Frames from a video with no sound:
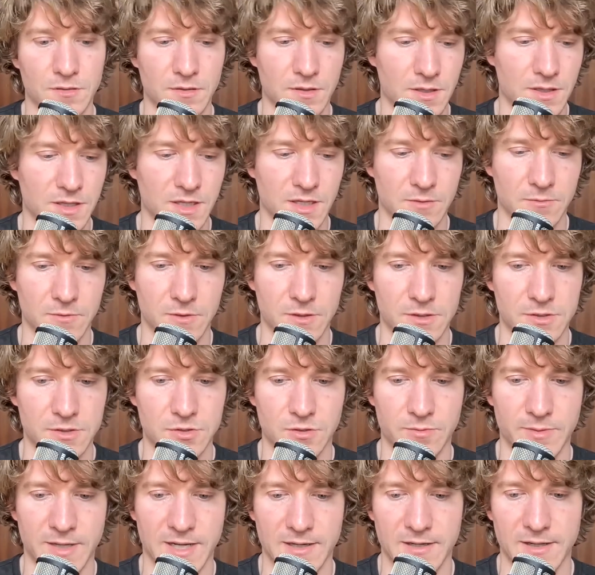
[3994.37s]
a thing we're going to
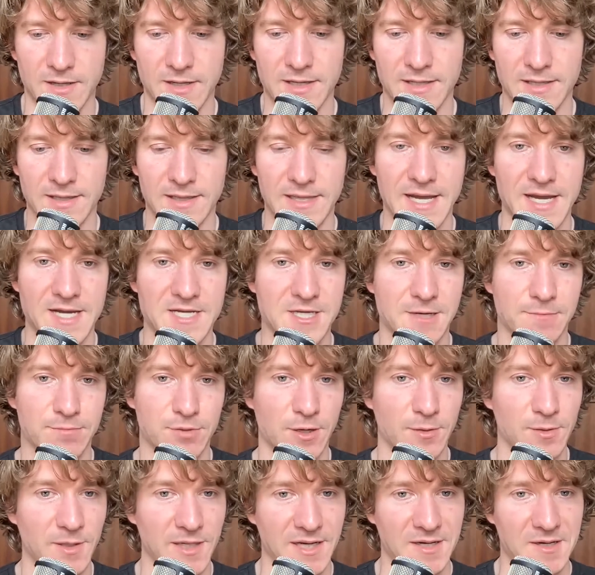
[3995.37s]
talk about later,
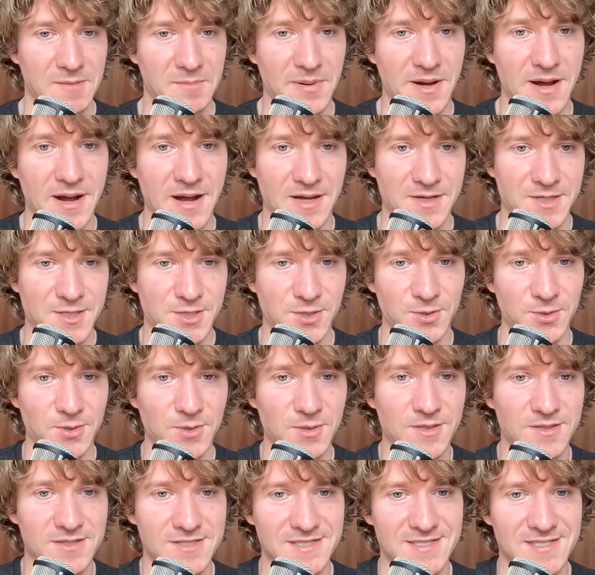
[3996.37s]
probably in a part 2,
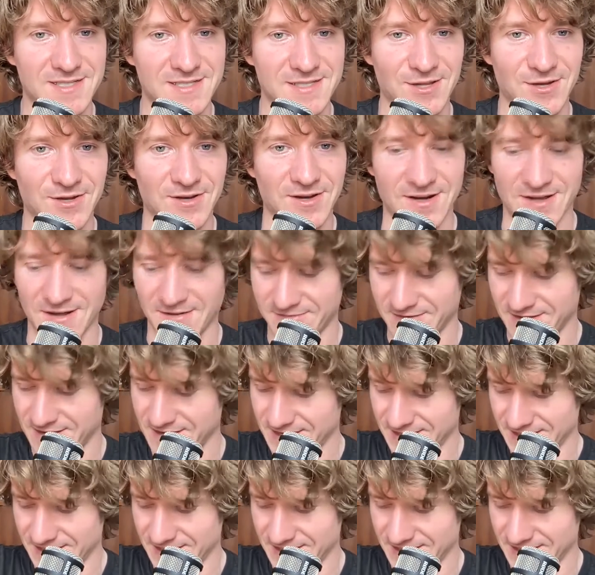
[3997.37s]
because this is long enough.